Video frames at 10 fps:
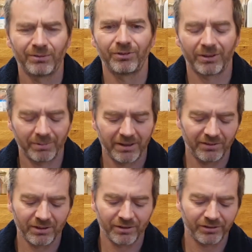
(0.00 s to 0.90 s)
And also,
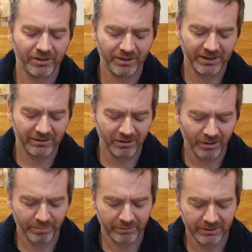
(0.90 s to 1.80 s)
because it's got a slot at the
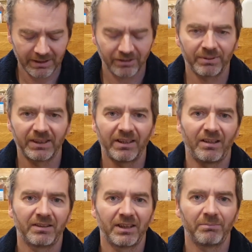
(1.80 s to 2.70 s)
top and that's where the
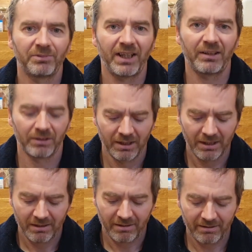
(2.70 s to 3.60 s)
card comes out,
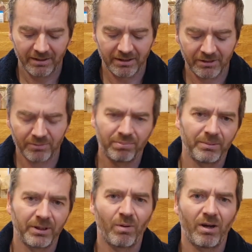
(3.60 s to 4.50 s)
I think it's
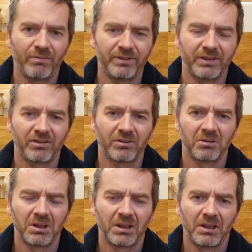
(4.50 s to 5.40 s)
probably quite obvious
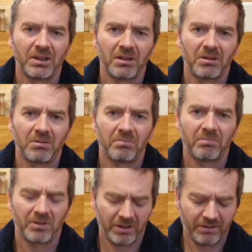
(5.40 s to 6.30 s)

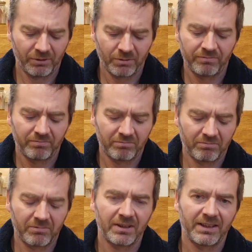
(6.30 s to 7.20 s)
that you've sort of
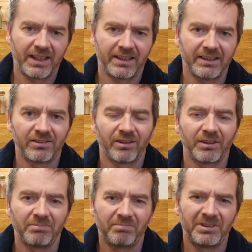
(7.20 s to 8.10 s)
done that
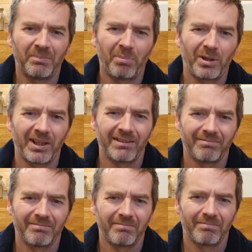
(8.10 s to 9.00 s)
inside your pocket.
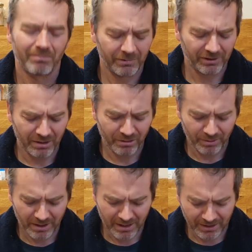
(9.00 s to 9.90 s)

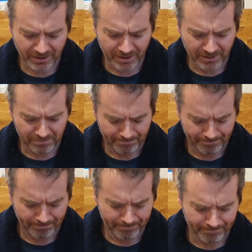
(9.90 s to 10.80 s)
So
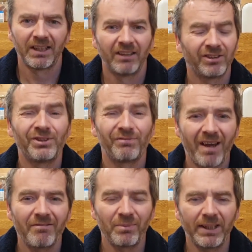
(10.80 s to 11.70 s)
it's a
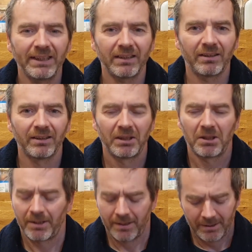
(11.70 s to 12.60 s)
very weak,
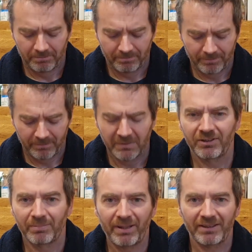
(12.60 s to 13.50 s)

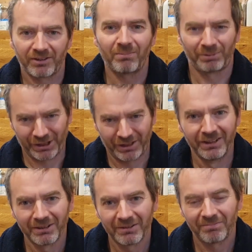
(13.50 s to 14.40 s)
it's the best
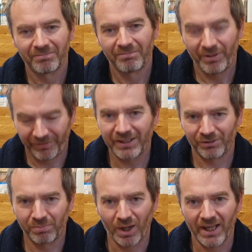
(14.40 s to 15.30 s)
option with
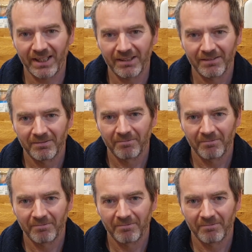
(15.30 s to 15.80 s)
this wallet,